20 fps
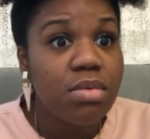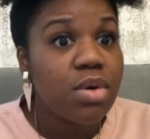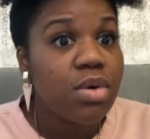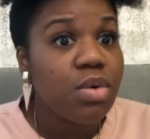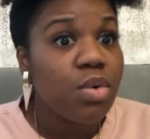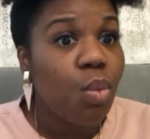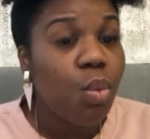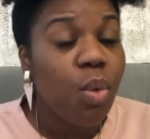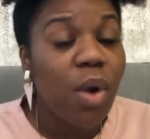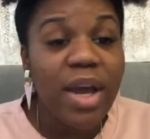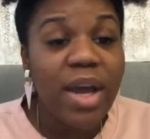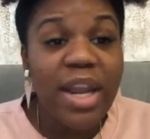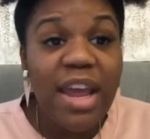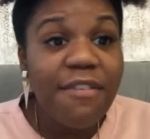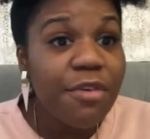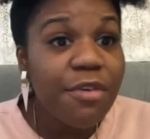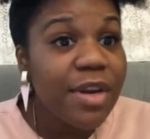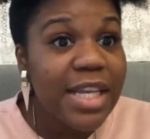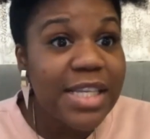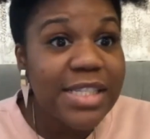
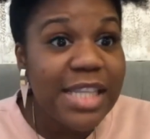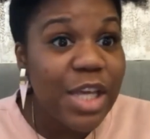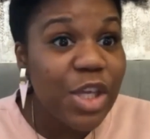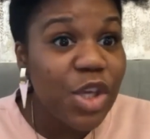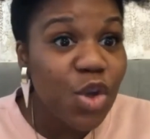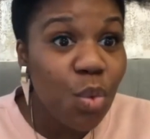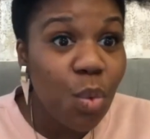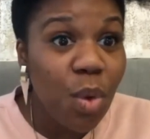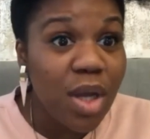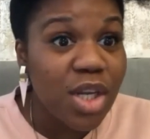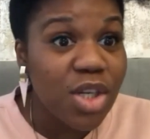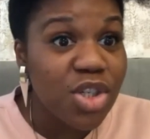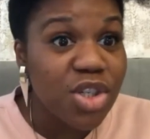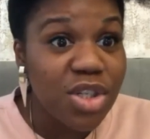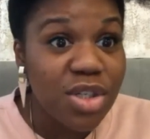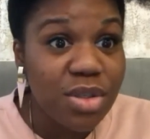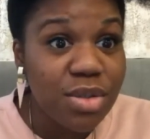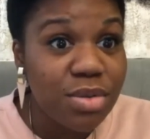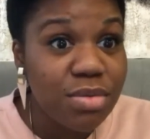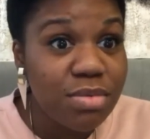whatever it is that you want to
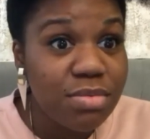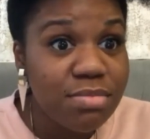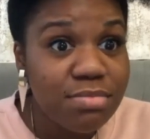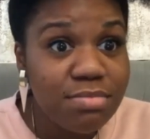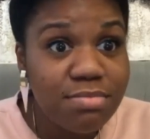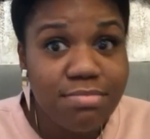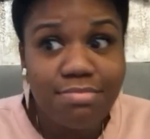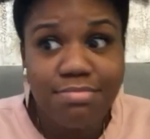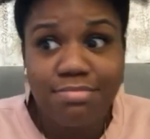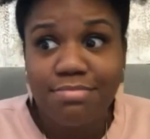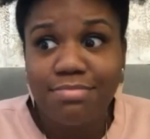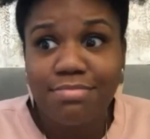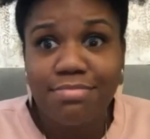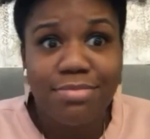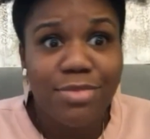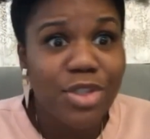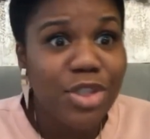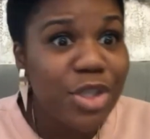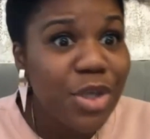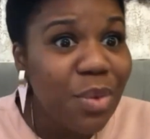do,
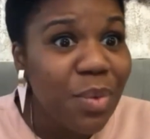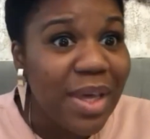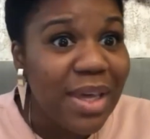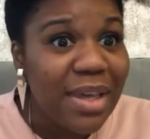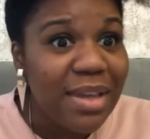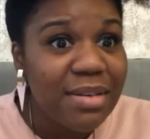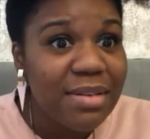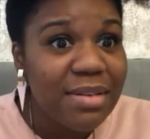do it.